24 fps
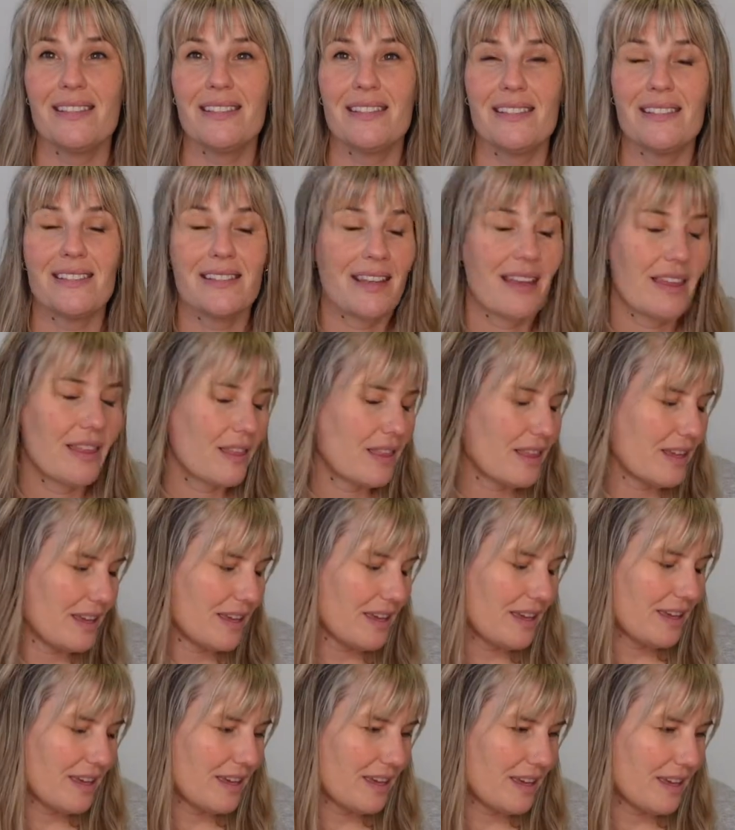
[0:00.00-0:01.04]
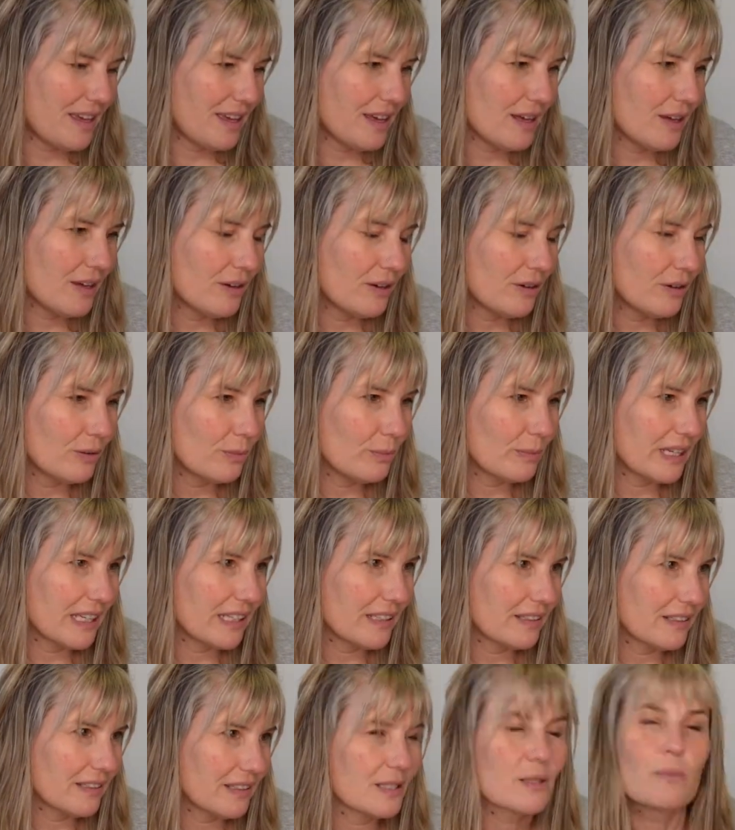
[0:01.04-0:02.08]
is the, oh my
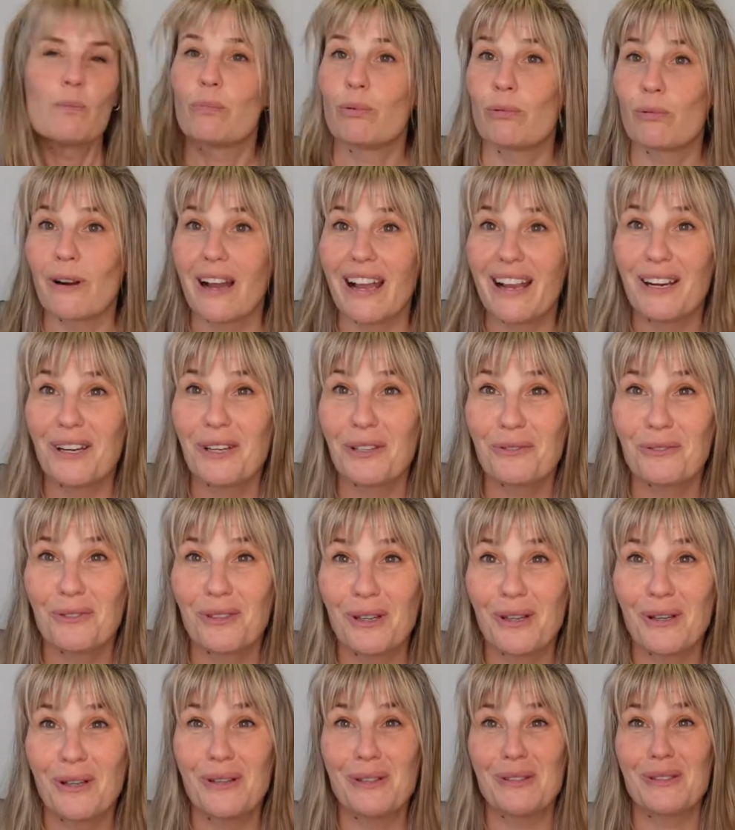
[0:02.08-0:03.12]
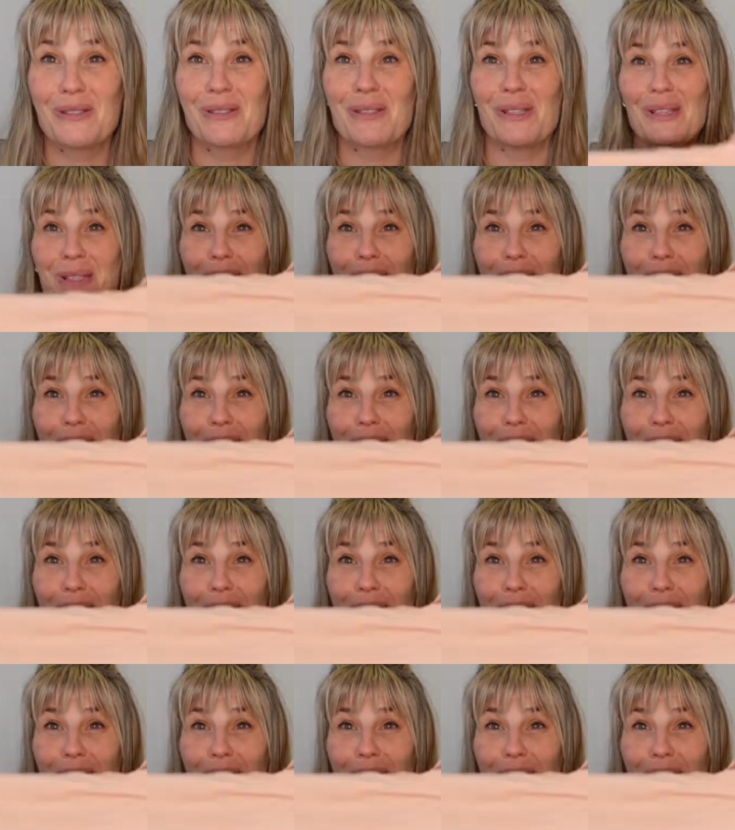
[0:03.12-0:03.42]
goodness, Briar Rose